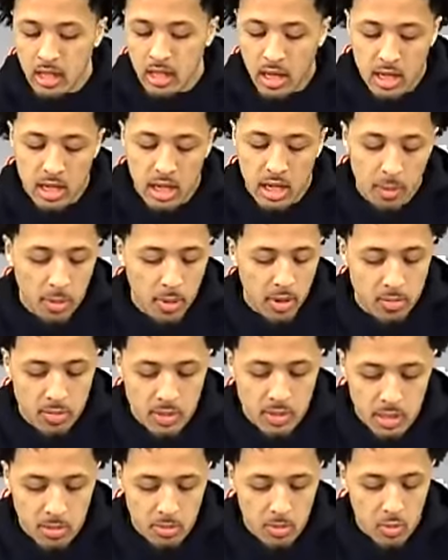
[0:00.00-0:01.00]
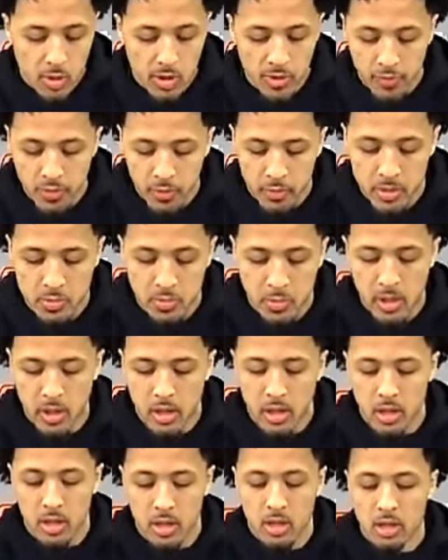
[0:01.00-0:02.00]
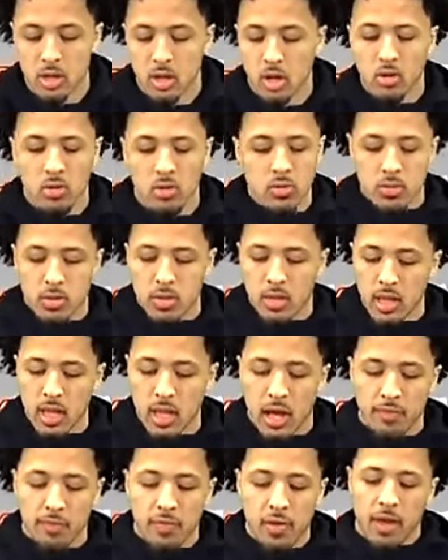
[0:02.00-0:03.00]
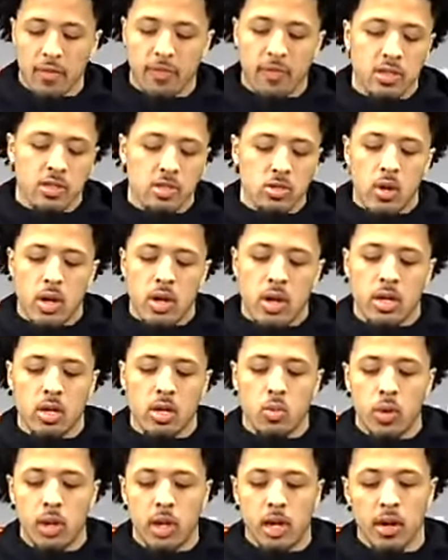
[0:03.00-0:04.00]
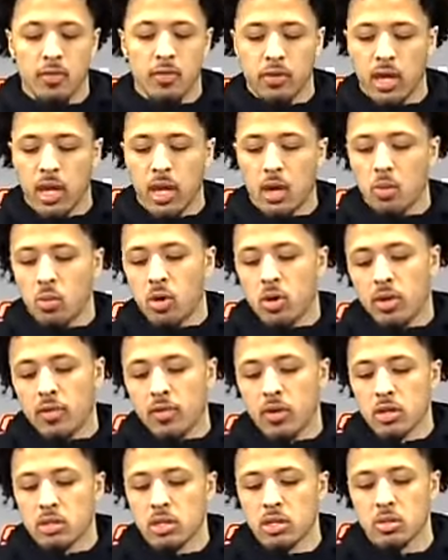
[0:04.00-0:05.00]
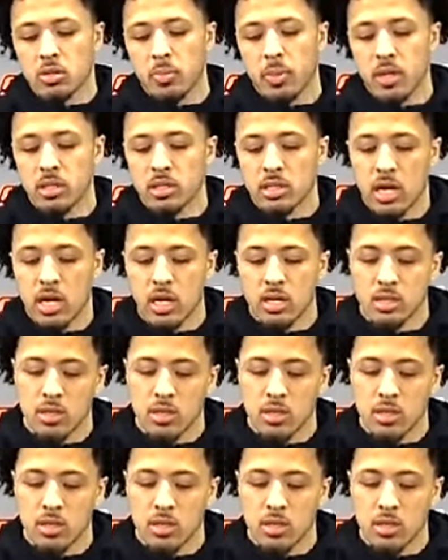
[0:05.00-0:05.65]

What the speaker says: A couple of them slipped away from us, but, you know, I feel like if I just go out there to win every game, we're going to give ourselves a better shot.